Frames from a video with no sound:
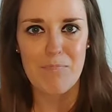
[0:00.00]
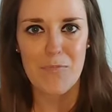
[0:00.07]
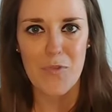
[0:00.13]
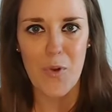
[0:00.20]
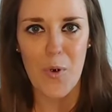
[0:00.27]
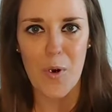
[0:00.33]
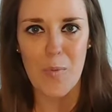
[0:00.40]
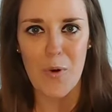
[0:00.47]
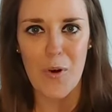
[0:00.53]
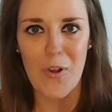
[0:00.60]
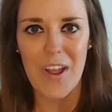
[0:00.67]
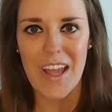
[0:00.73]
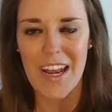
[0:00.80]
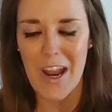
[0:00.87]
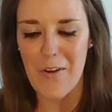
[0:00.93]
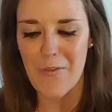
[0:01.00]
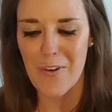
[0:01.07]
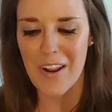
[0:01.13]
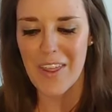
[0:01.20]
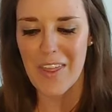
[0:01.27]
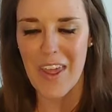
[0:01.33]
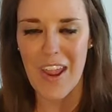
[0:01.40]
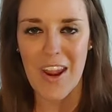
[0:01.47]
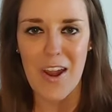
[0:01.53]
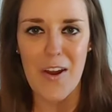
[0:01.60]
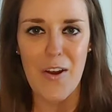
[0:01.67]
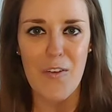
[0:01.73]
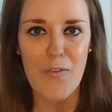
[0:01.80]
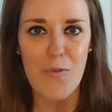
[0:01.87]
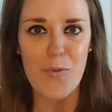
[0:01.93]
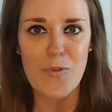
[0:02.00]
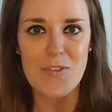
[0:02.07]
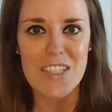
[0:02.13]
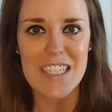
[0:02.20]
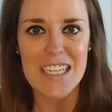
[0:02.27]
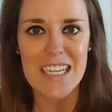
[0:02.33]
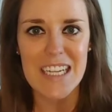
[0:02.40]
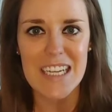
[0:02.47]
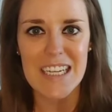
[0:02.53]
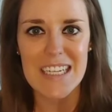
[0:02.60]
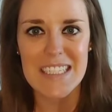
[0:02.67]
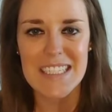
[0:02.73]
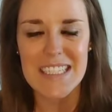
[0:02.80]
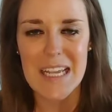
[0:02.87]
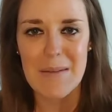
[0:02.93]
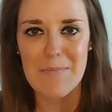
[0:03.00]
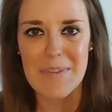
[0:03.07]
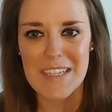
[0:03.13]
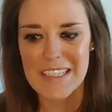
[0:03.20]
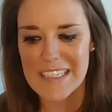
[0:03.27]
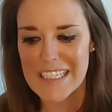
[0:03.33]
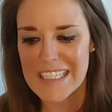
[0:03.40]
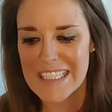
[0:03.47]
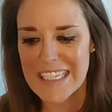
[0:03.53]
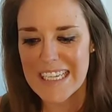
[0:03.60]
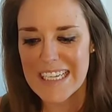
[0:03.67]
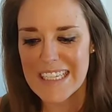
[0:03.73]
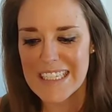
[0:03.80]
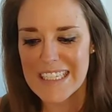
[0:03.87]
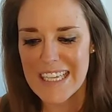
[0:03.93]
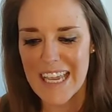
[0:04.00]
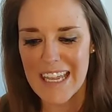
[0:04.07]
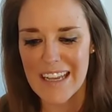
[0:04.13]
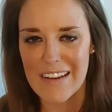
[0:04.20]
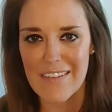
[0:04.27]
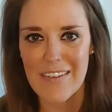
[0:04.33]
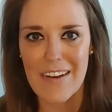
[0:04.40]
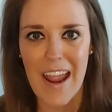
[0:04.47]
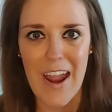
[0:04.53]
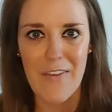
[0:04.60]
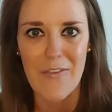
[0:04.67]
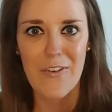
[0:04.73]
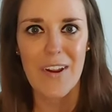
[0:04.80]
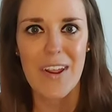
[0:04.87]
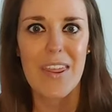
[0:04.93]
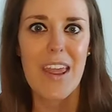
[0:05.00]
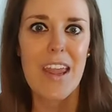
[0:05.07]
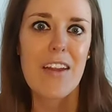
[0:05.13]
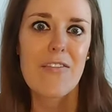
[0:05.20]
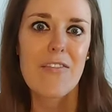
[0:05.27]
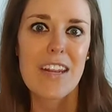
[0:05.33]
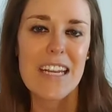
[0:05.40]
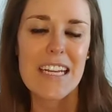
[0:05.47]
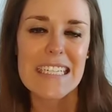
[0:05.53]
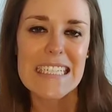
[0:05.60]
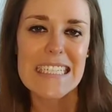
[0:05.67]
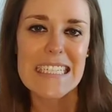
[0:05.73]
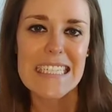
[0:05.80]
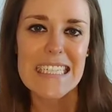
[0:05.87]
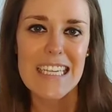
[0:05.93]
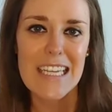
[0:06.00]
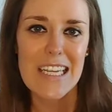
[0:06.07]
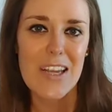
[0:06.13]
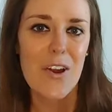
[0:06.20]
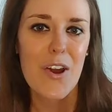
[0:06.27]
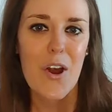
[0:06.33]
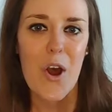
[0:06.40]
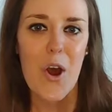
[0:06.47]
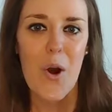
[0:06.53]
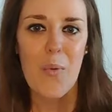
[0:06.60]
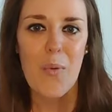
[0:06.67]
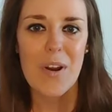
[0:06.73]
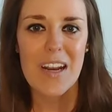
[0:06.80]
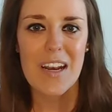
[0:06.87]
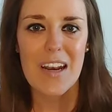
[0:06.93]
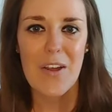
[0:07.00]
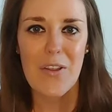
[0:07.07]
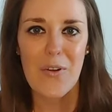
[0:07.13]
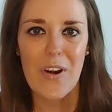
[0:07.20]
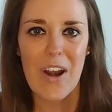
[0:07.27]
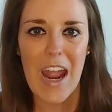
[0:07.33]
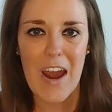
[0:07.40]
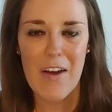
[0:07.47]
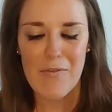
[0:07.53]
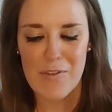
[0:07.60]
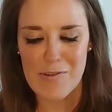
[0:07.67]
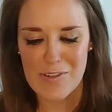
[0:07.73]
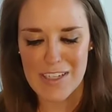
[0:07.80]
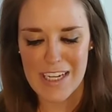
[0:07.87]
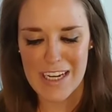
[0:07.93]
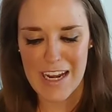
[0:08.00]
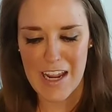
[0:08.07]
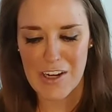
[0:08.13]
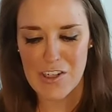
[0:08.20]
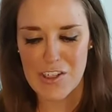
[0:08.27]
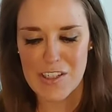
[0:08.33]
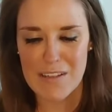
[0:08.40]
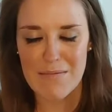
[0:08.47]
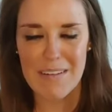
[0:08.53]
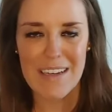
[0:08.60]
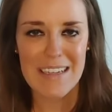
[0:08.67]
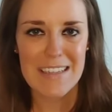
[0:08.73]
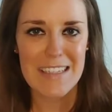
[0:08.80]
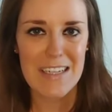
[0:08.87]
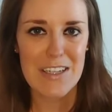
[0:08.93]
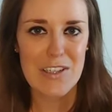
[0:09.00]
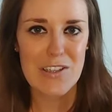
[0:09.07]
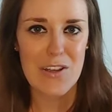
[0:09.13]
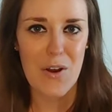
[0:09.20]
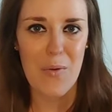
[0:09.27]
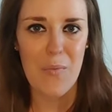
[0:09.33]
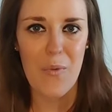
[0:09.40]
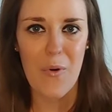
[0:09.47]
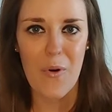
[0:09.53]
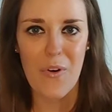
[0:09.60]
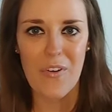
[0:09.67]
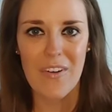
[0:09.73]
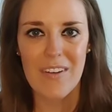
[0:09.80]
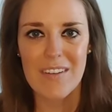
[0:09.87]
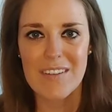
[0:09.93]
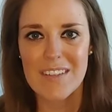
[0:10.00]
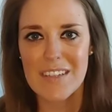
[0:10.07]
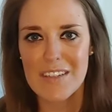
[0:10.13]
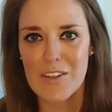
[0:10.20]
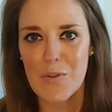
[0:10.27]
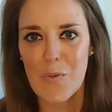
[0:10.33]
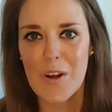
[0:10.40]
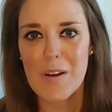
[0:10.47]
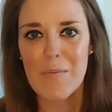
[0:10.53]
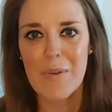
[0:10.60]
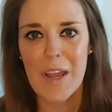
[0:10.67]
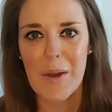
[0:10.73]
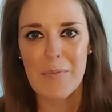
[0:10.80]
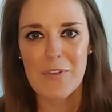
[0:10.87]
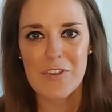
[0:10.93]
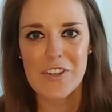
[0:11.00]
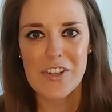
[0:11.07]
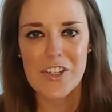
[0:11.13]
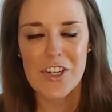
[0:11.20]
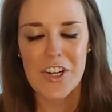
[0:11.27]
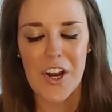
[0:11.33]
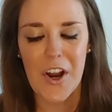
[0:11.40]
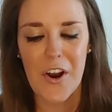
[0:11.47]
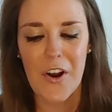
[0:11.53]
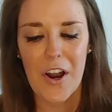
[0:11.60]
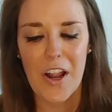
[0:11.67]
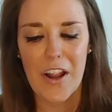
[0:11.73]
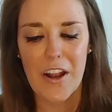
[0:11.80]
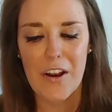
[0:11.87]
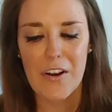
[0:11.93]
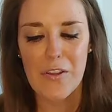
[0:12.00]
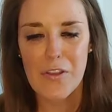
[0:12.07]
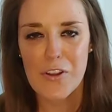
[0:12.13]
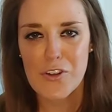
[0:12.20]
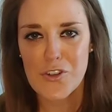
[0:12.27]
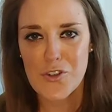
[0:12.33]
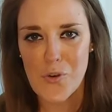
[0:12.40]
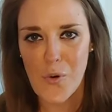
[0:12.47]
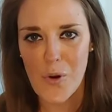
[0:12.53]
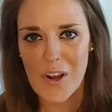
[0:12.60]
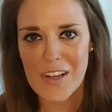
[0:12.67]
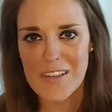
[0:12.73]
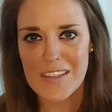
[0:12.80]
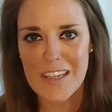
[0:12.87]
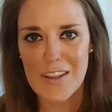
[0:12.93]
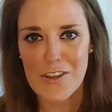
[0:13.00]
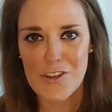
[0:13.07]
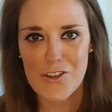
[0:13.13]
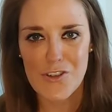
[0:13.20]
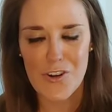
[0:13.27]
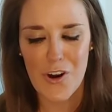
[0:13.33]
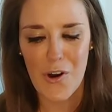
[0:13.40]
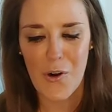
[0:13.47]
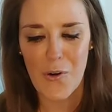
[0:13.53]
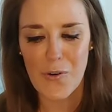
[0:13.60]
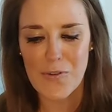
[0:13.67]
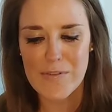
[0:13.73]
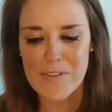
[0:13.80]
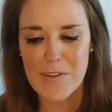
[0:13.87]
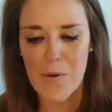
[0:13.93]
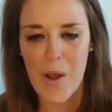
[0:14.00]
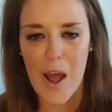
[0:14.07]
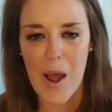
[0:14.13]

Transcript: normal and everything of routines and businesses and everything of getting to see one another and have those connections, because it is so important. You want to be able to share in the joys and the struggles